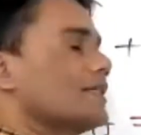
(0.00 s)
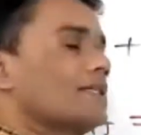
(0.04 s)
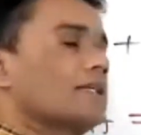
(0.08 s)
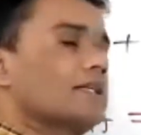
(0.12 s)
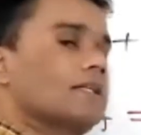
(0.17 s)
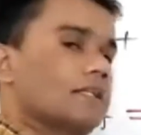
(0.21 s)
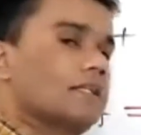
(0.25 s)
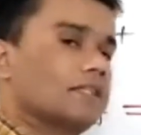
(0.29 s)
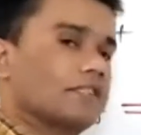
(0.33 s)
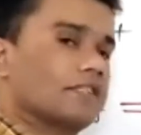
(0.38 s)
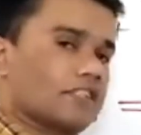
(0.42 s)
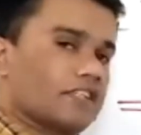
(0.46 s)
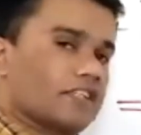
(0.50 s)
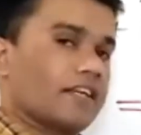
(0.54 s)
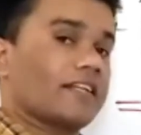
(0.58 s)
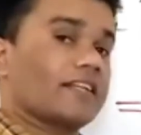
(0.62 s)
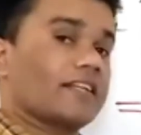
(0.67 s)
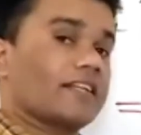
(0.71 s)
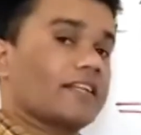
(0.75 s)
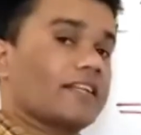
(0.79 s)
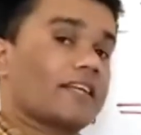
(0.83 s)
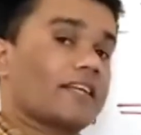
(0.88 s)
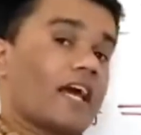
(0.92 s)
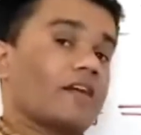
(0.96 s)
the strength
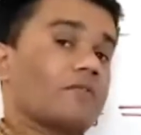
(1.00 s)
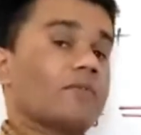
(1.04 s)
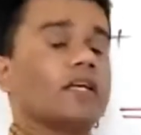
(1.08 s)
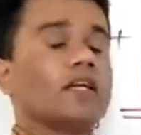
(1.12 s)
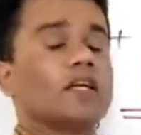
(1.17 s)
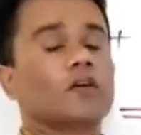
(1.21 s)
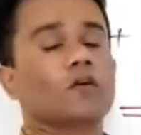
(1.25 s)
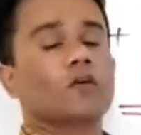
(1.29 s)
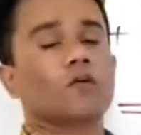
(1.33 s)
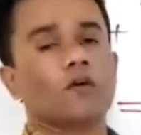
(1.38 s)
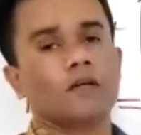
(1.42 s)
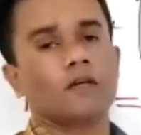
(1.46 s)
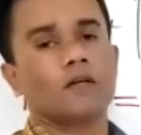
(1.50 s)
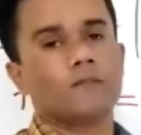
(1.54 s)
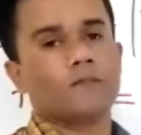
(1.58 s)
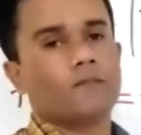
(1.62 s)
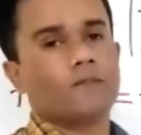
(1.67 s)
can be equal